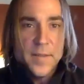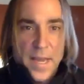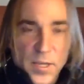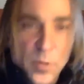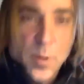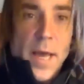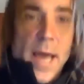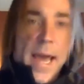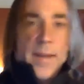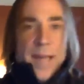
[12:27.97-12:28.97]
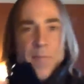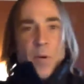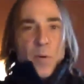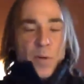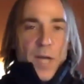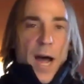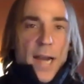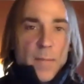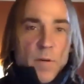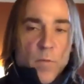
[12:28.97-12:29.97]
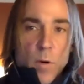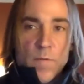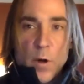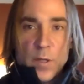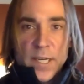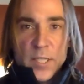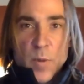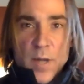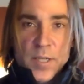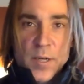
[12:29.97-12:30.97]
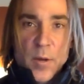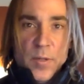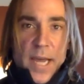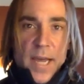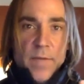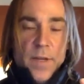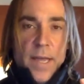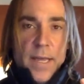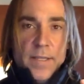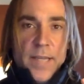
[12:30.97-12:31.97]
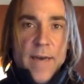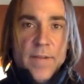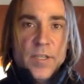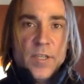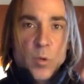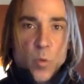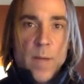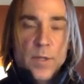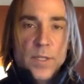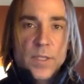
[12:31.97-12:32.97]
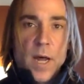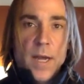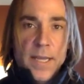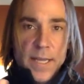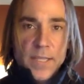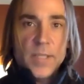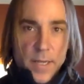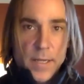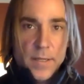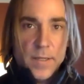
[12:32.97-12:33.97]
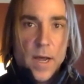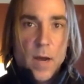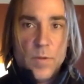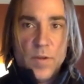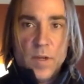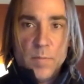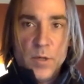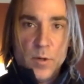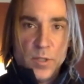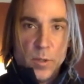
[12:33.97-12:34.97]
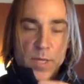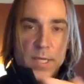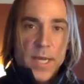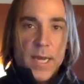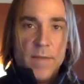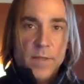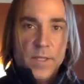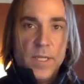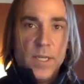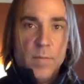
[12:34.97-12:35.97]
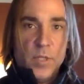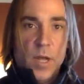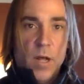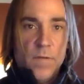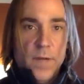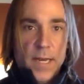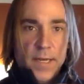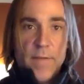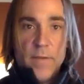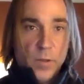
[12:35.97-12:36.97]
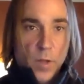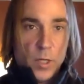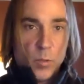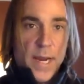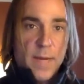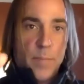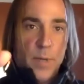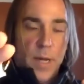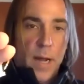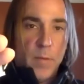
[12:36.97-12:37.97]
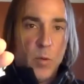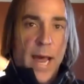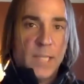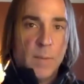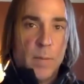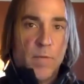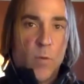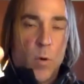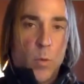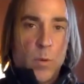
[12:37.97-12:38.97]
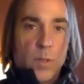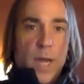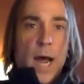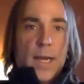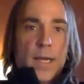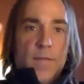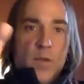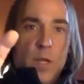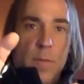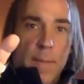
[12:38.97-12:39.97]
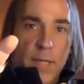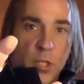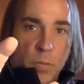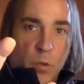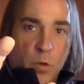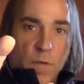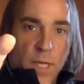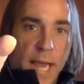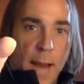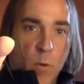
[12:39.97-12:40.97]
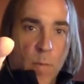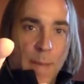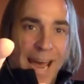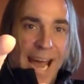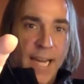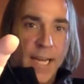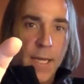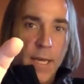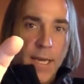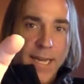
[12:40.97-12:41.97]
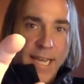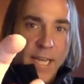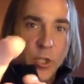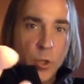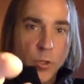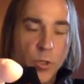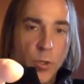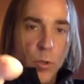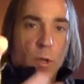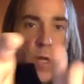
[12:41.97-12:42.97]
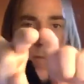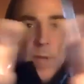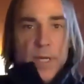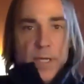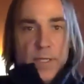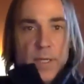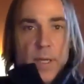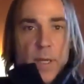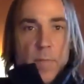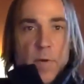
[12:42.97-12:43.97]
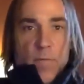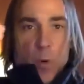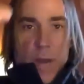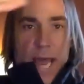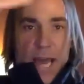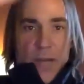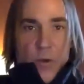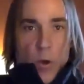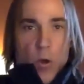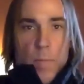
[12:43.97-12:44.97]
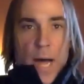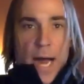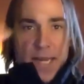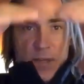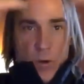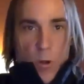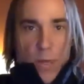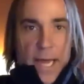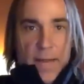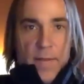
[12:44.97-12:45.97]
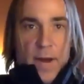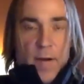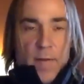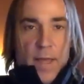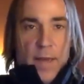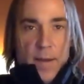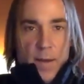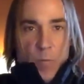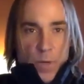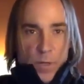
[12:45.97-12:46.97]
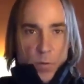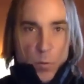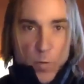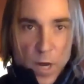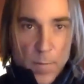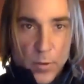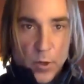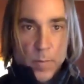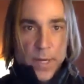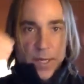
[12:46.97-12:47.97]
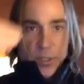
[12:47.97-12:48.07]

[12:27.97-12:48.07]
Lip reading: thank you. And when we were talking before, folks, I just want you to know David is having some gremlins on his end with the computer, so he can't even see himself. And David, you look great, but you asked me before when we were talking if you could maybe just move the camera back an inch or two, because before it had your whole body and your whole head in there, and then when you were moving up a little bit, it